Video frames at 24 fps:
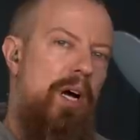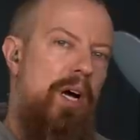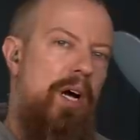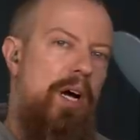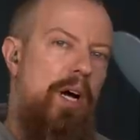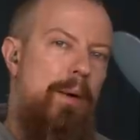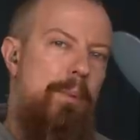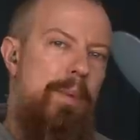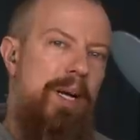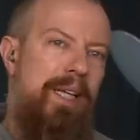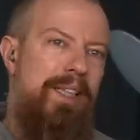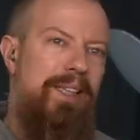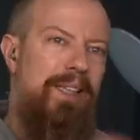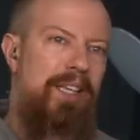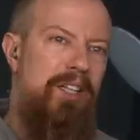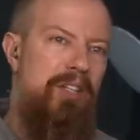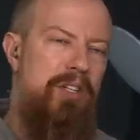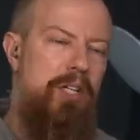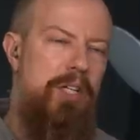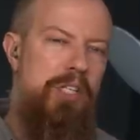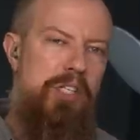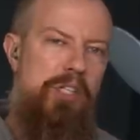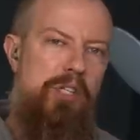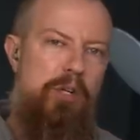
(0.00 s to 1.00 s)
um, and as
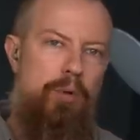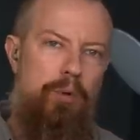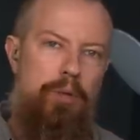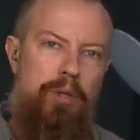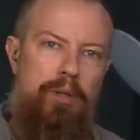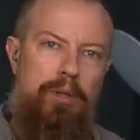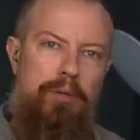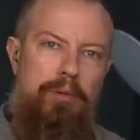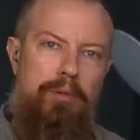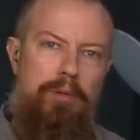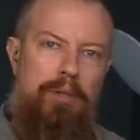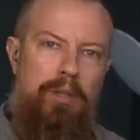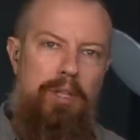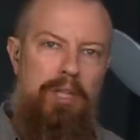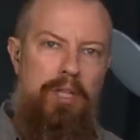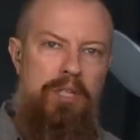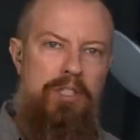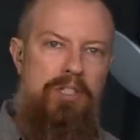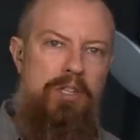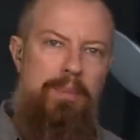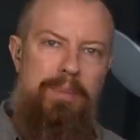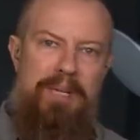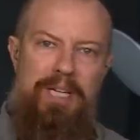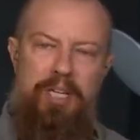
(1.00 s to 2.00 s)
long as you don't click on
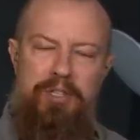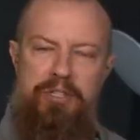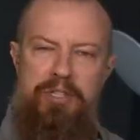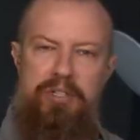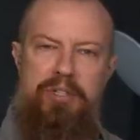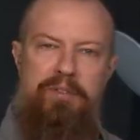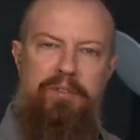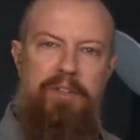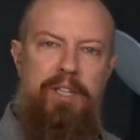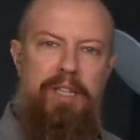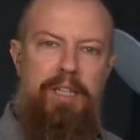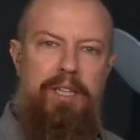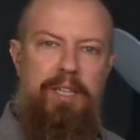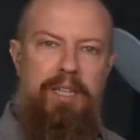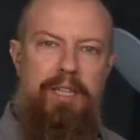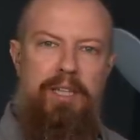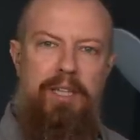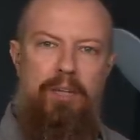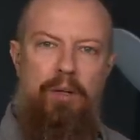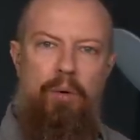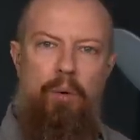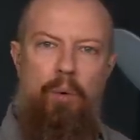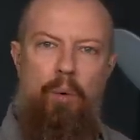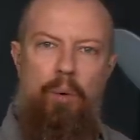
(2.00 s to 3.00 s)
somebody else's affiliate
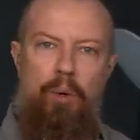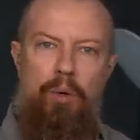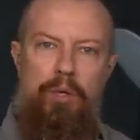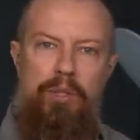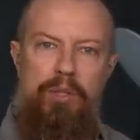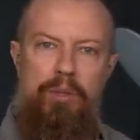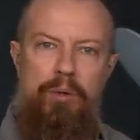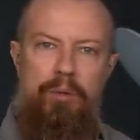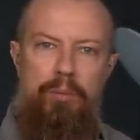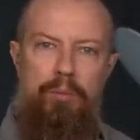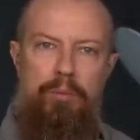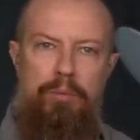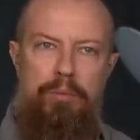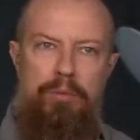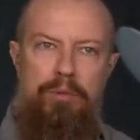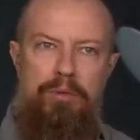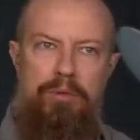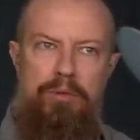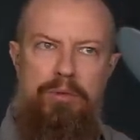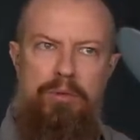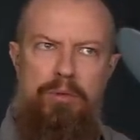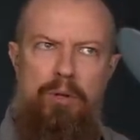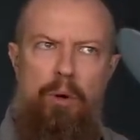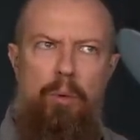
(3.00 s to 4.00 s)
link or you
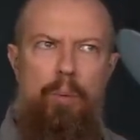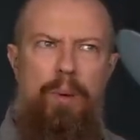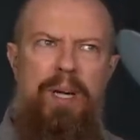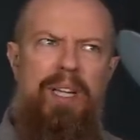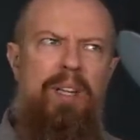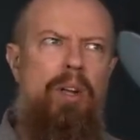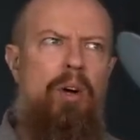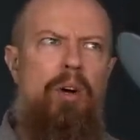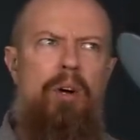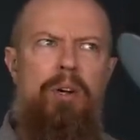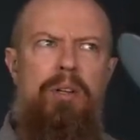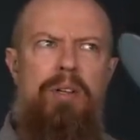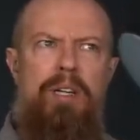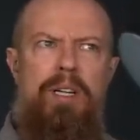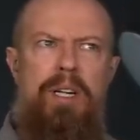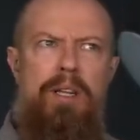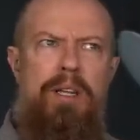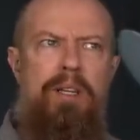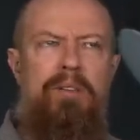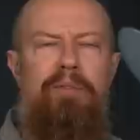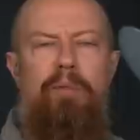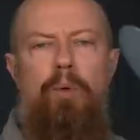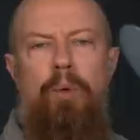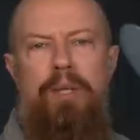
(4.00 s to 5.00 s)
don't wait longer than I
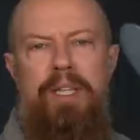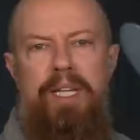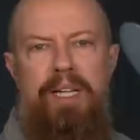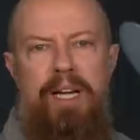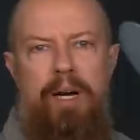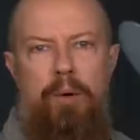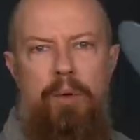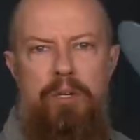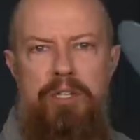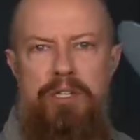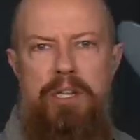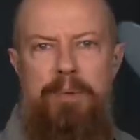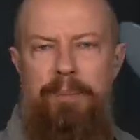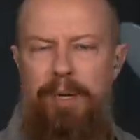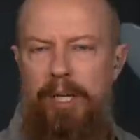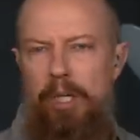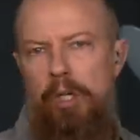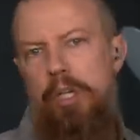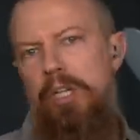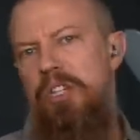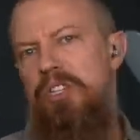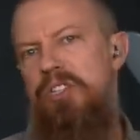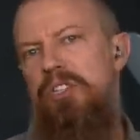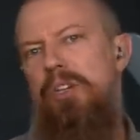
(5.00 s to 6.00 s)
think 48 hours, and then my
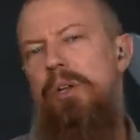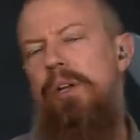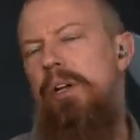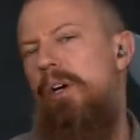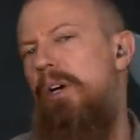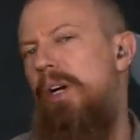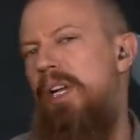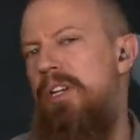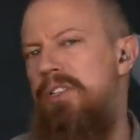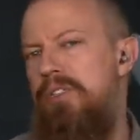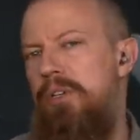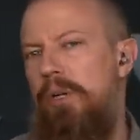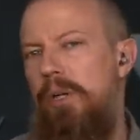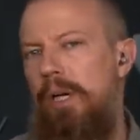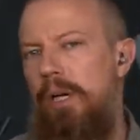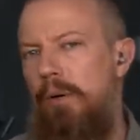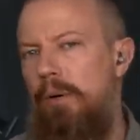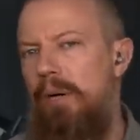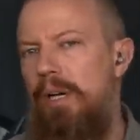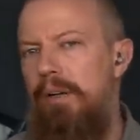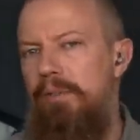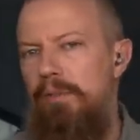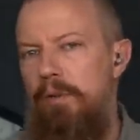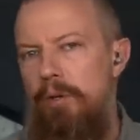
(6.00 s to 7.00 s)
cookie's still there, and I still get
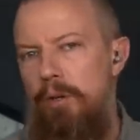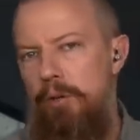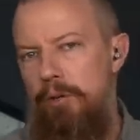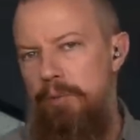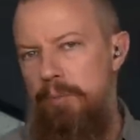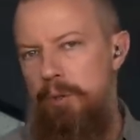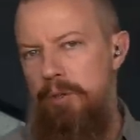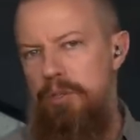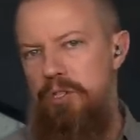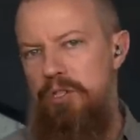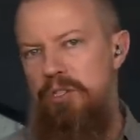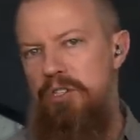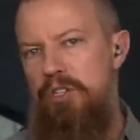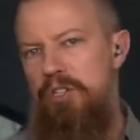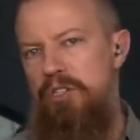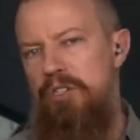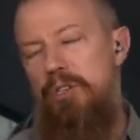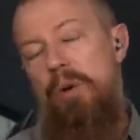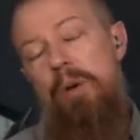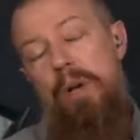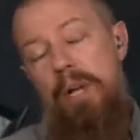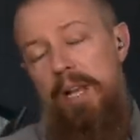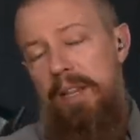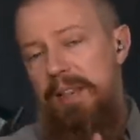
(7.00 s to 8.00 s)
credit for those purchases.
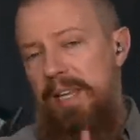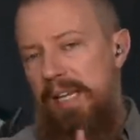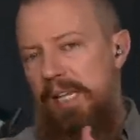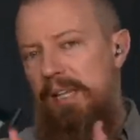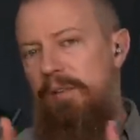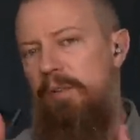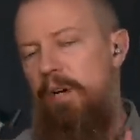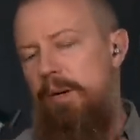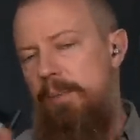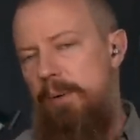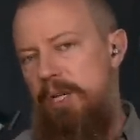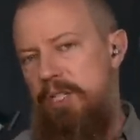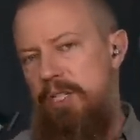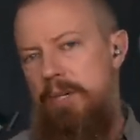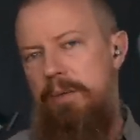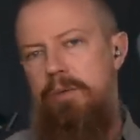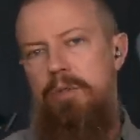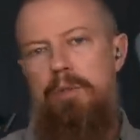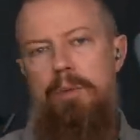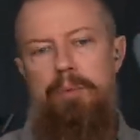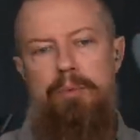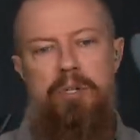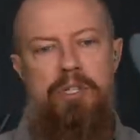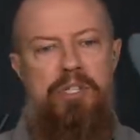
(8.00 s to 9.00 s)
So thank you very much. I
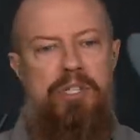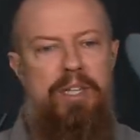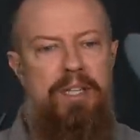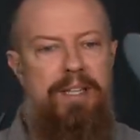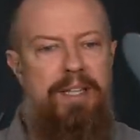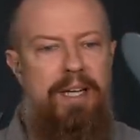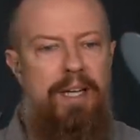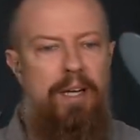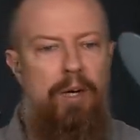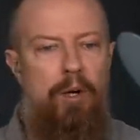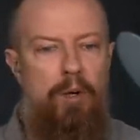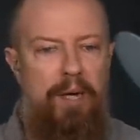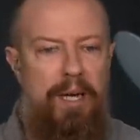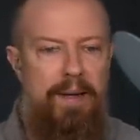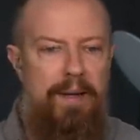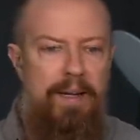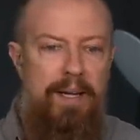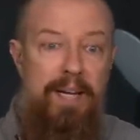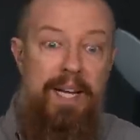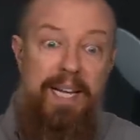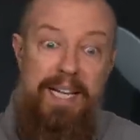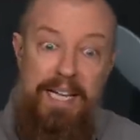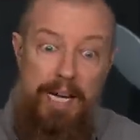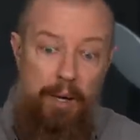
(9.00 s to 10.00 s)
do appreciate that. Okay,
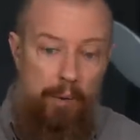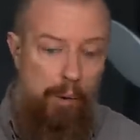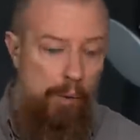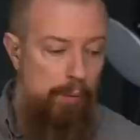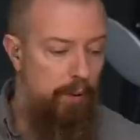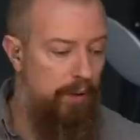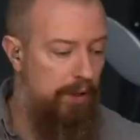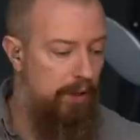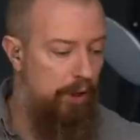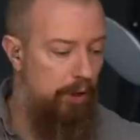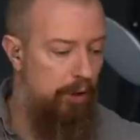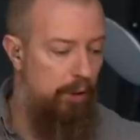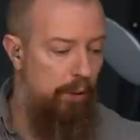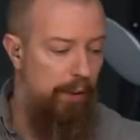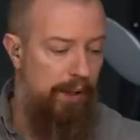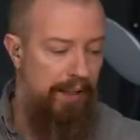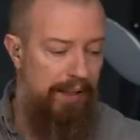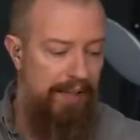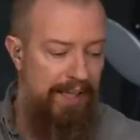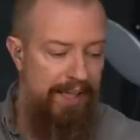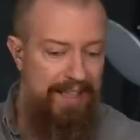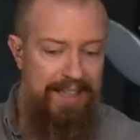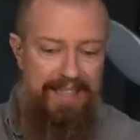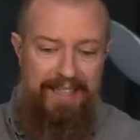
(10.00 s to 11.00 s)
now we really are going.
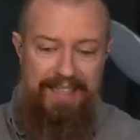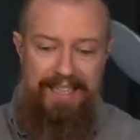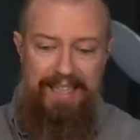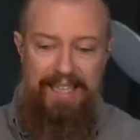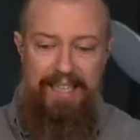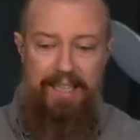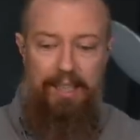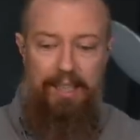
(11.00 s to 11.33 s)
I gotta get out of